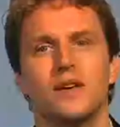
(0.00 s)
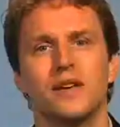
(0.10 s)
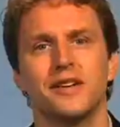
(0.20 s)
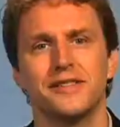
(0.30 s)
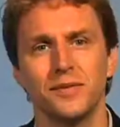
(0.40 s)

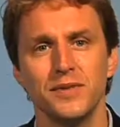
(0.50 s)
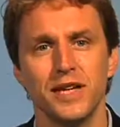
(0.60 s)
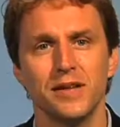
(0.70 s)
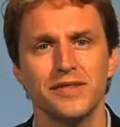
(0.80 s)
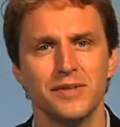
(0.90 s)

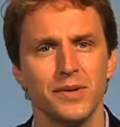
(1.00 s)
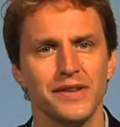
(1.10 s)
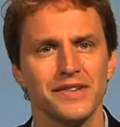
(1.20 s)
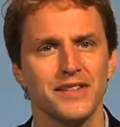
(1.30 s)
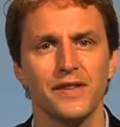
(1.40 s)
Sometimes the
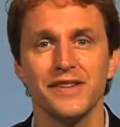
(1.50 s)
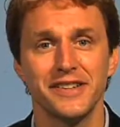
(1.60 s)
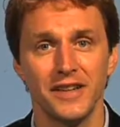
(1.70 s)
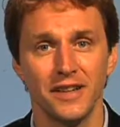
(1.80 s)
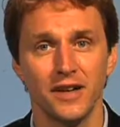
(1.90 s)
most
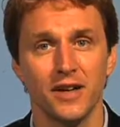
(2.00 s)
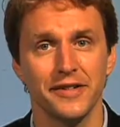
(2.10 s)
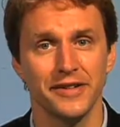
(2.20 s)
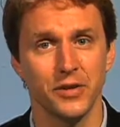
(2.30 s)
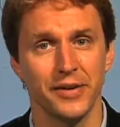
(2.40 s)
devastating
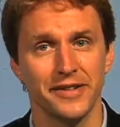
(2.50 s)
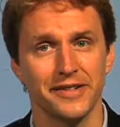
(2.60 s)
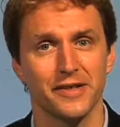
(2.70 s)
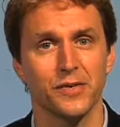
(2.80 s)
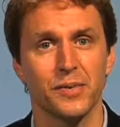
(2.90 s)
consequences
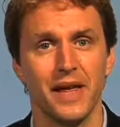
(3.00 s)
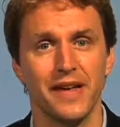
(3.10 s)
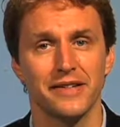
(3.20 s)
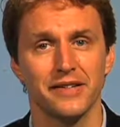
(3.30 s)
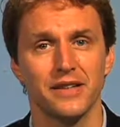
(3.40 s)
of a
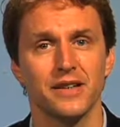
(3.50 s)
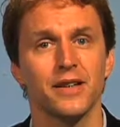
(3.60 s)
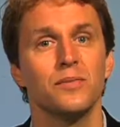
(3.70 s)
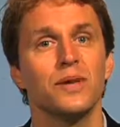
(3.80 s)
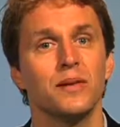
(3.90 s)
blast
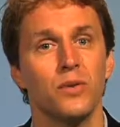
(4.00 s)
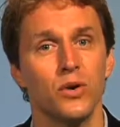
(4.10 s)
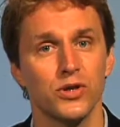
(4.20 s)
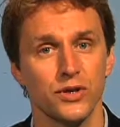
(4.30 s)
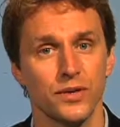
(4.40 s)
can be
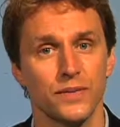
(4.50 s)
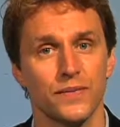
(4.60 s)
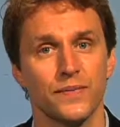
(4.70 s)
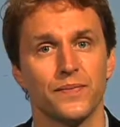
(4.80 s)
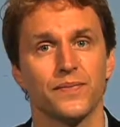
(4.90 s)
emotional.
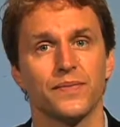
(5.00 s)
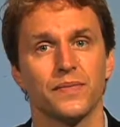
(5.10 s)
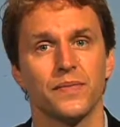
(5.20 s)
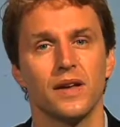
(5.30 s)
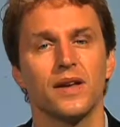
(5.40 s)

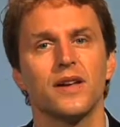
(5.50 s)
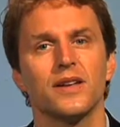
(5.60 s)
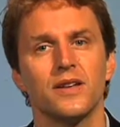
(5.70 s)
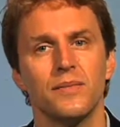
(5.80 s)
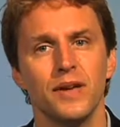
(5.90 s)

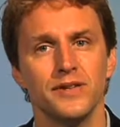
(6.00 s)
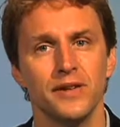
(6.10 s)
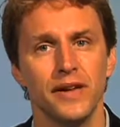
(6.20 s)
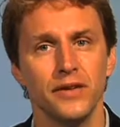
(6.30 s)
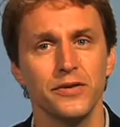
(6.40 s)
The mental
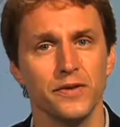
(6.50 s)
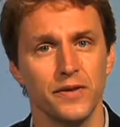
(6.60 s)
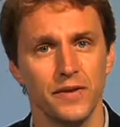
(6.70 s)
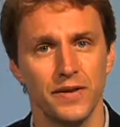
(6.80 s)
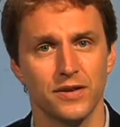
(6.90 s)
health of the
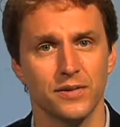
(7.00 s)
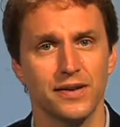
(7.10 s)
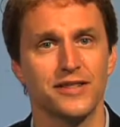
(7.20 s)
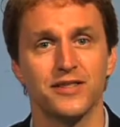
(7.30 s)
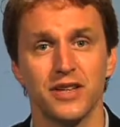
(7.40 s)
victim
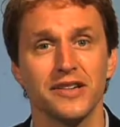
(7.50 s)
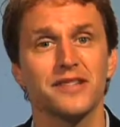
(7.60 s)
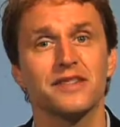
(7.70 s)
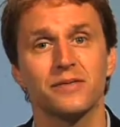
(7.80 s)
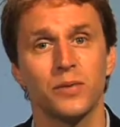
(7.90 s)
is just
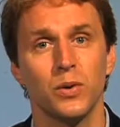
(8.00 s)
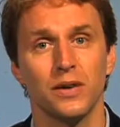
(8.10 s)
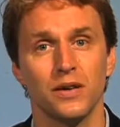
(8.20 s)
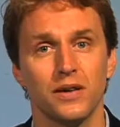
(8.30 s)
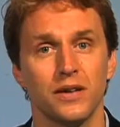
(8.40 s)
as
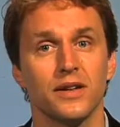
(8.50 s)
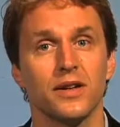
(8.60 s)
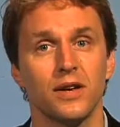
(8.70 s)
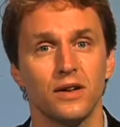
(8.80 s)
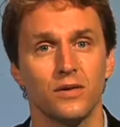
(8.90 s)
important in the
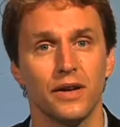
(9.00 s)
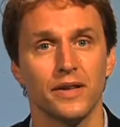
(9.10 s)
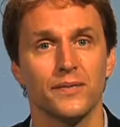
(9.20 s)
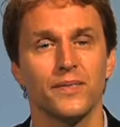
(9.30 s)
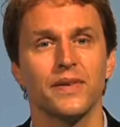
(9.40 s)
long run
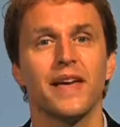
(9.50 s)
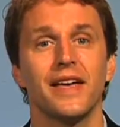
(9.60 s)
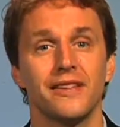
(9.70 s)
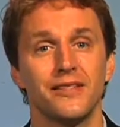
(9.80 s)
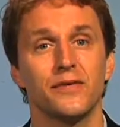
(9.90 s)

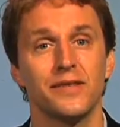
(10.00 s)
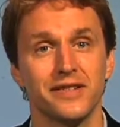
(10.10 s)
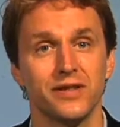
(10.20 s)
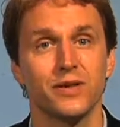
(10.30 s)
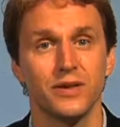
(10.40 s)
as their
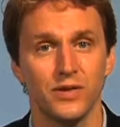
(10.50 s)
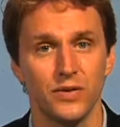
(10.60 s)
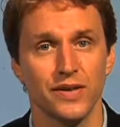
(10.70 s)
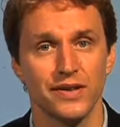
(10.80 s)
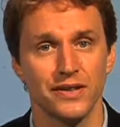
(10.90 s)
physical
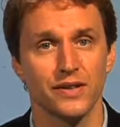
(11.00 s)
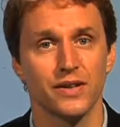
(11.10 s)
injuries.